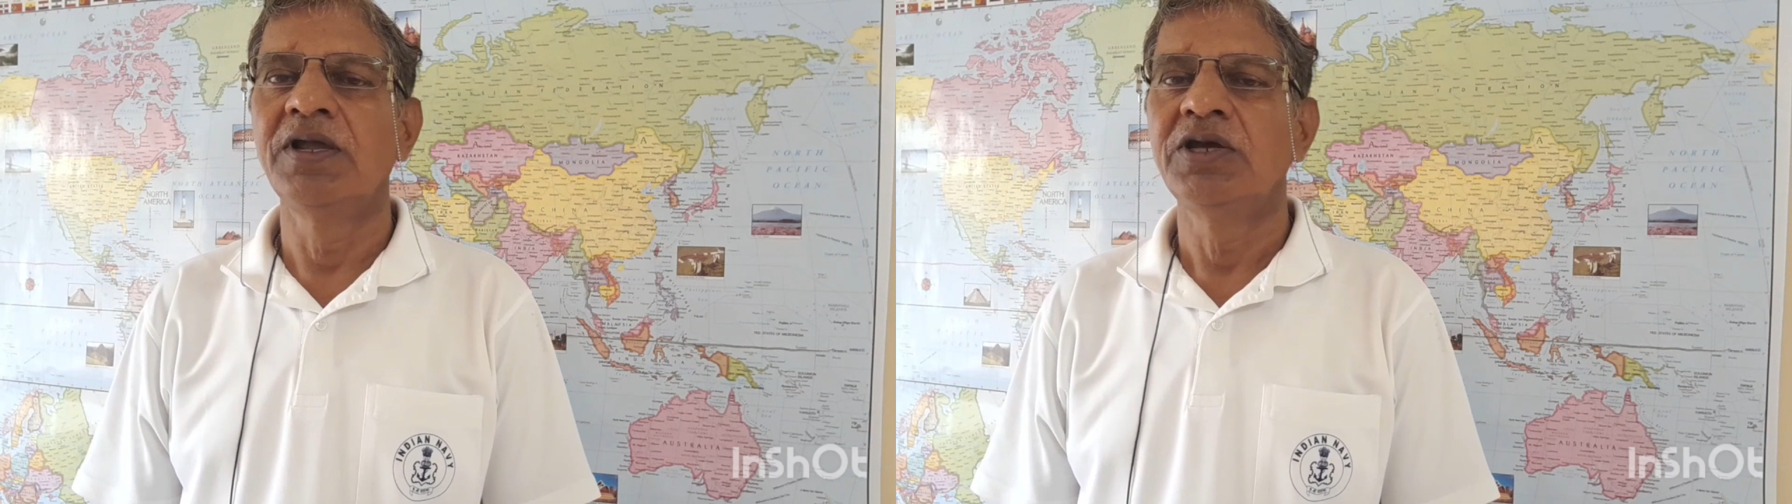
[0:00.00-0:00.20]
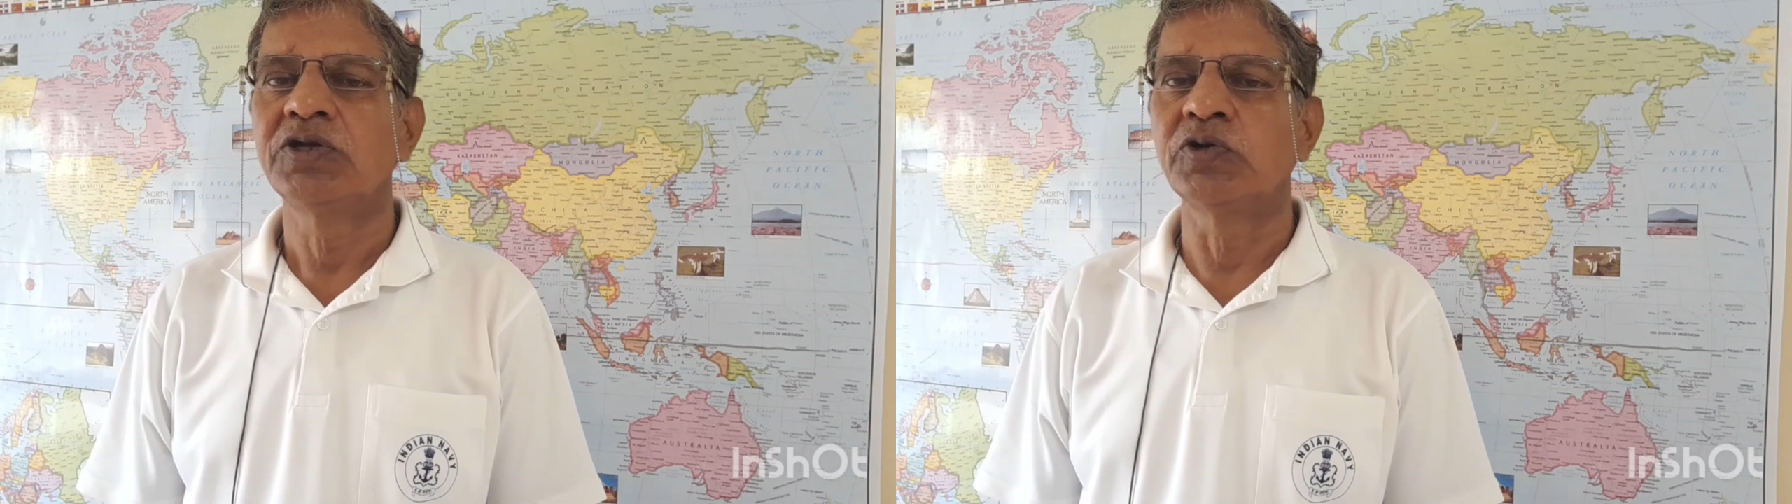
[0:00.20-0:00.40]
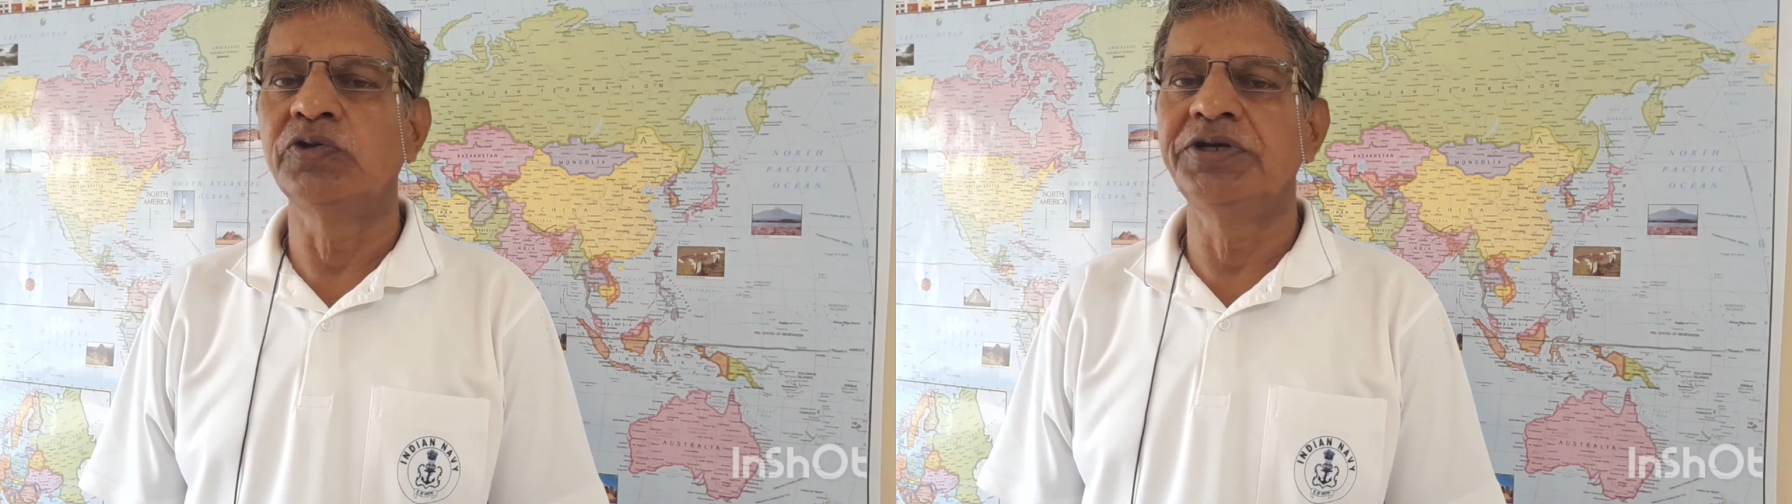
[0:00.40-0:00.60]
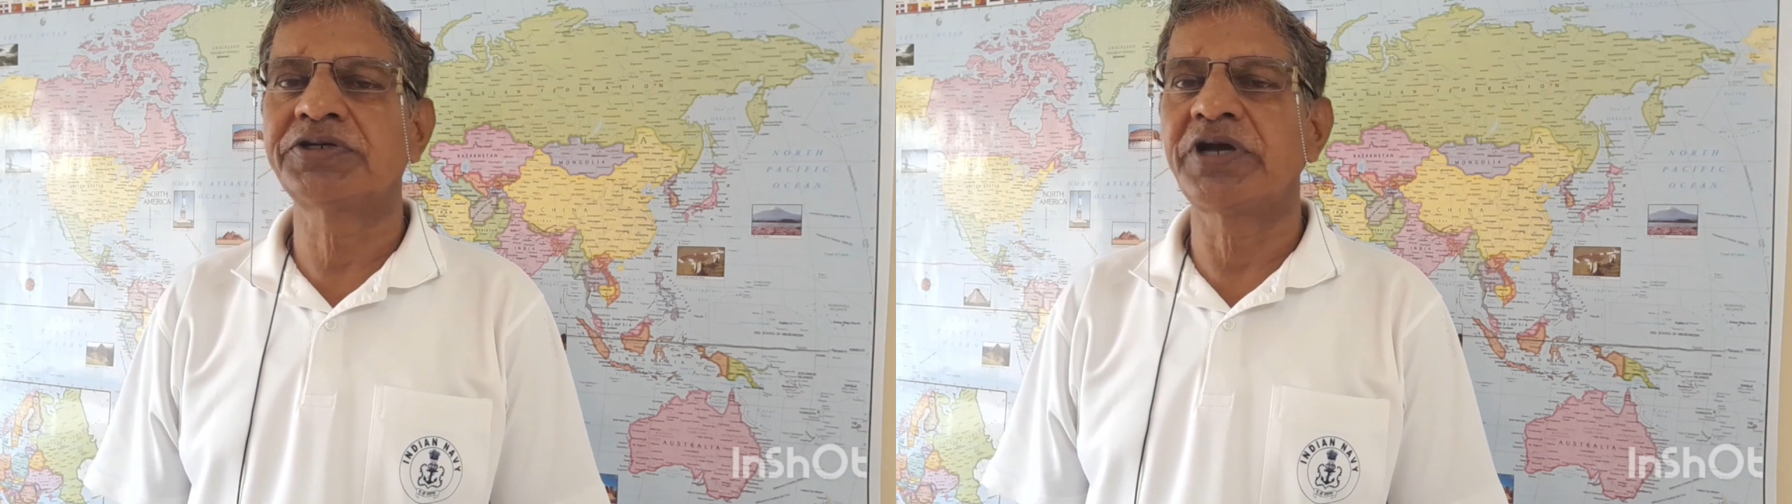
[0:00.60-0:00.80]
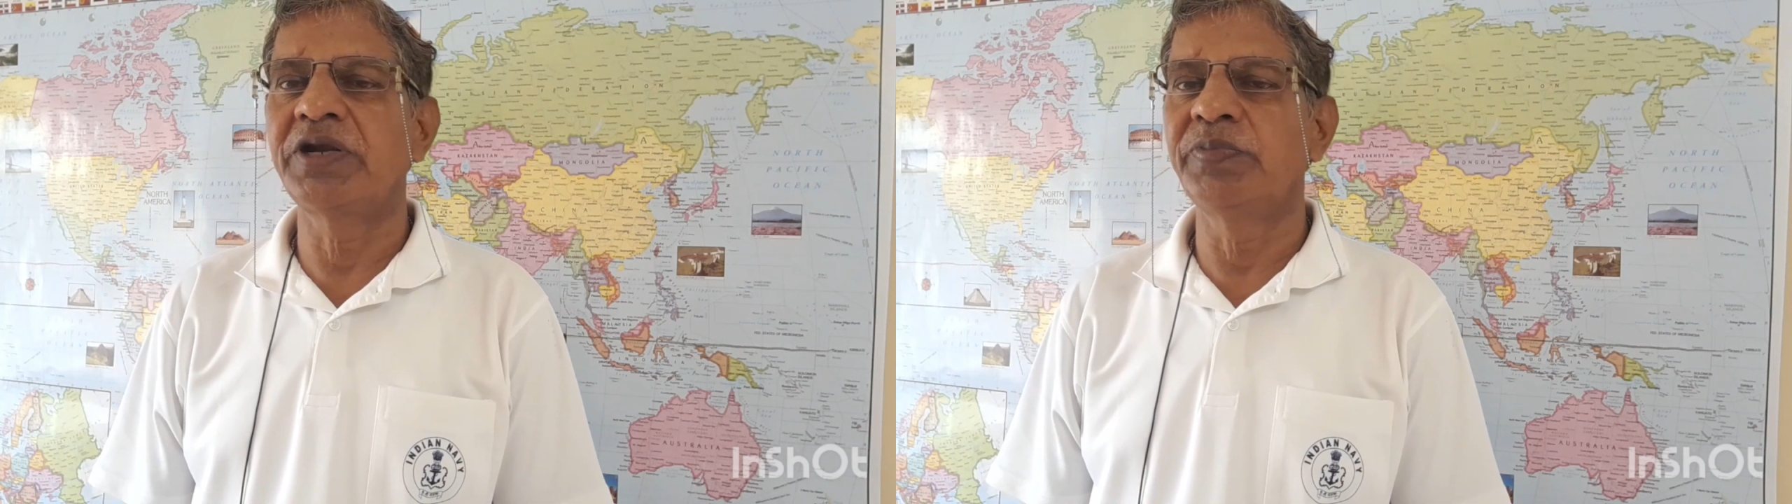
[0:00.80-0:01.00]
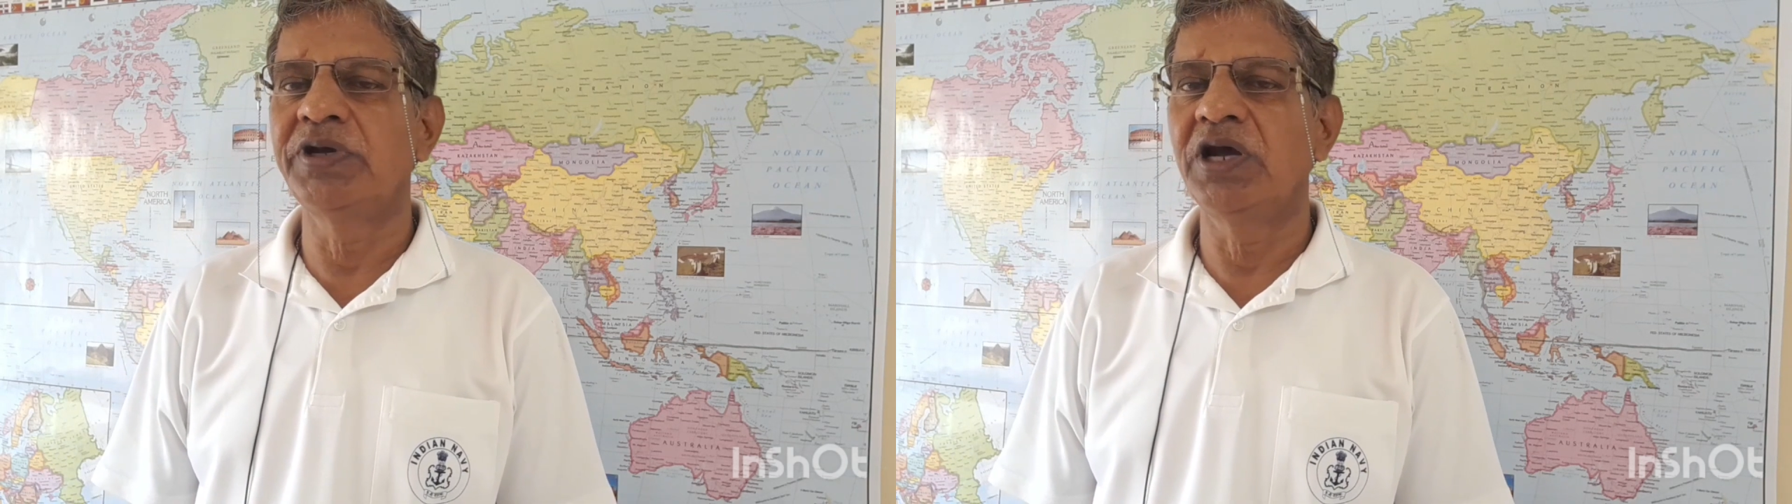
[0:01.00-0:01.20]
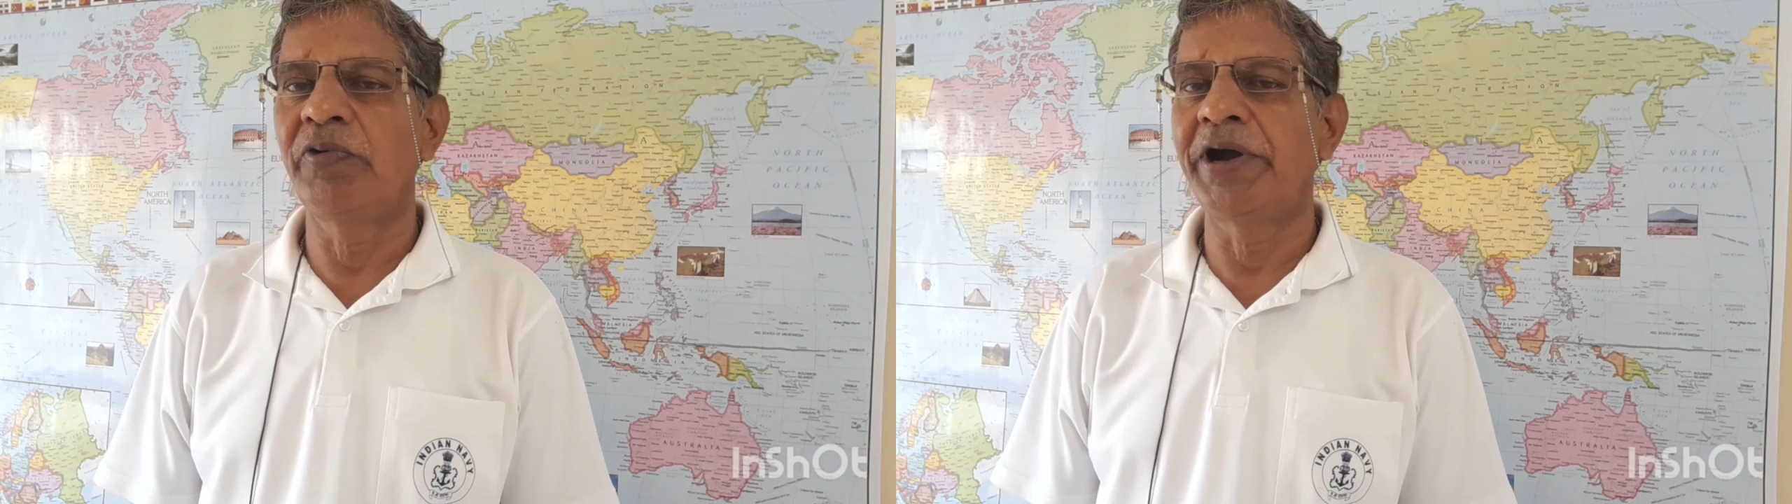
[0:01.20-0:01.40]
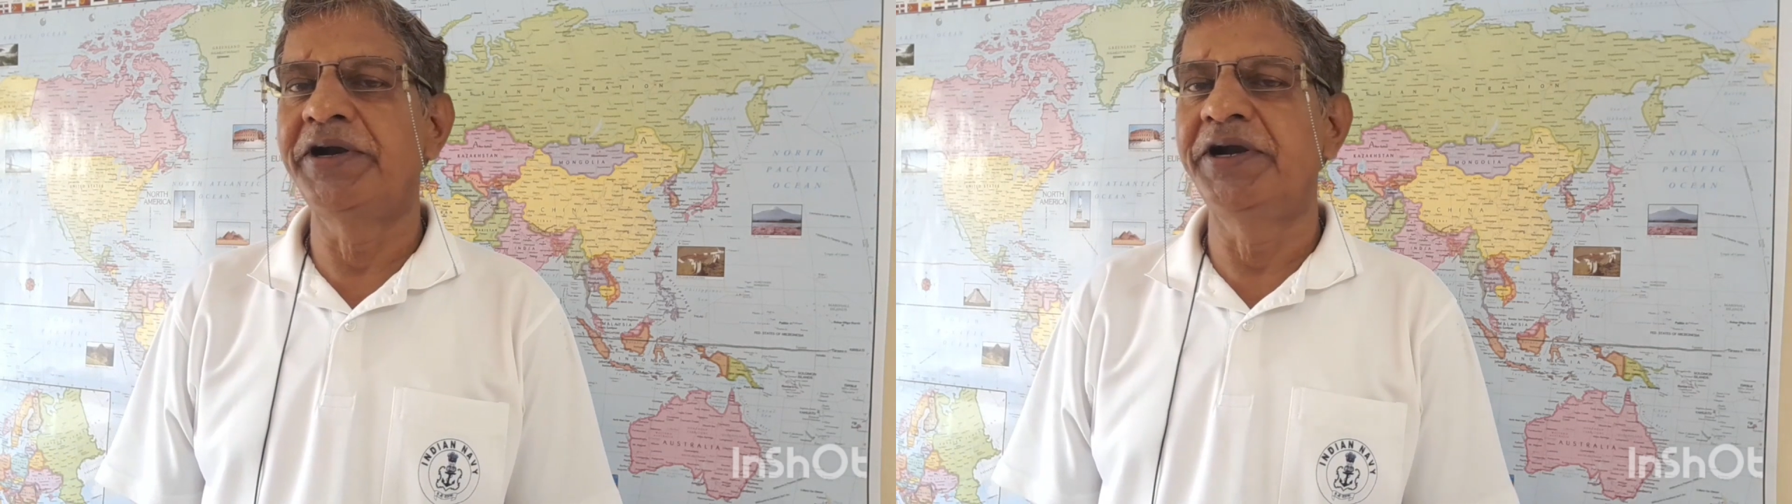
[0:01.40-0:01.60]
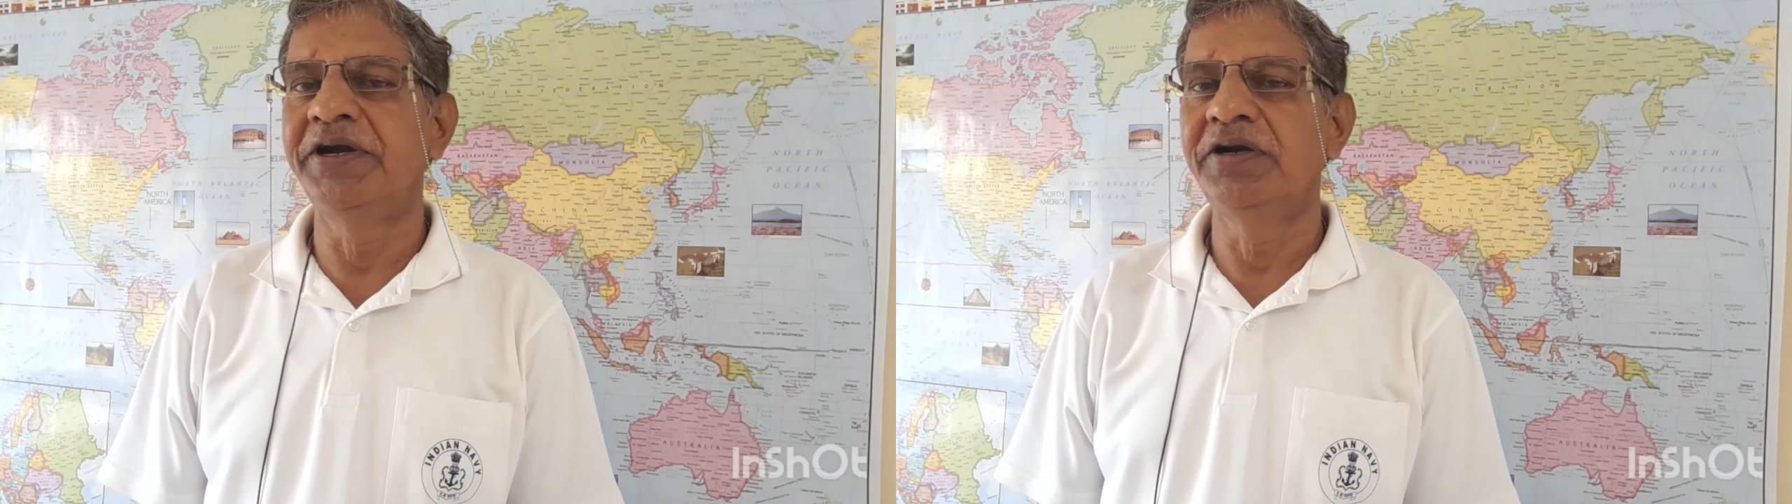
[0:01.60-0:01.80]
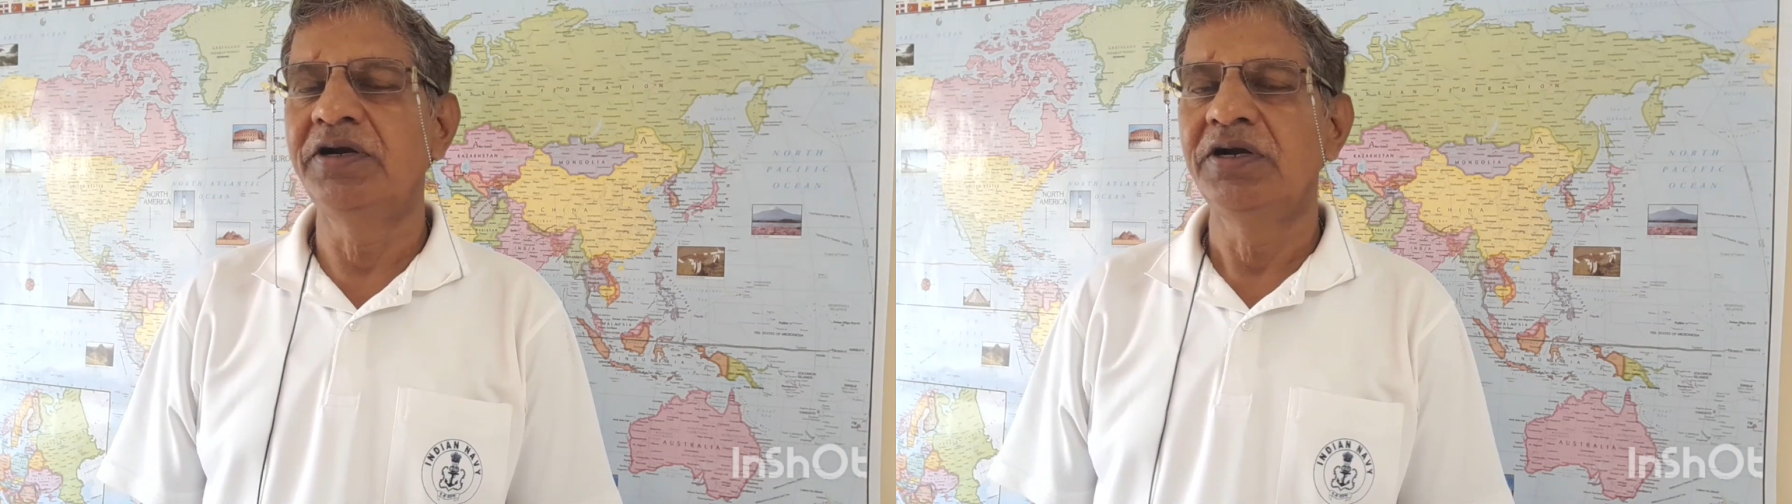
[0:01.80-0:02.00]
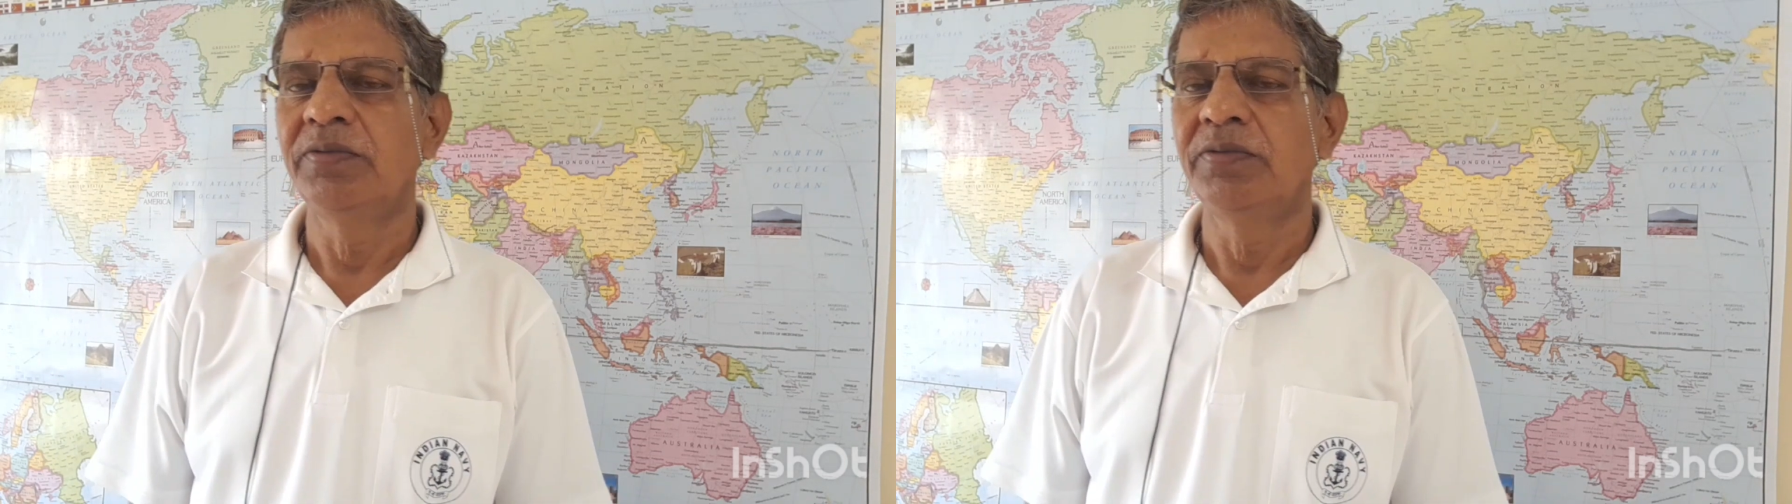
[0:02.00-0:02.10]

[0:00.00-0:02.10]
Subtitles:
So this can be avoided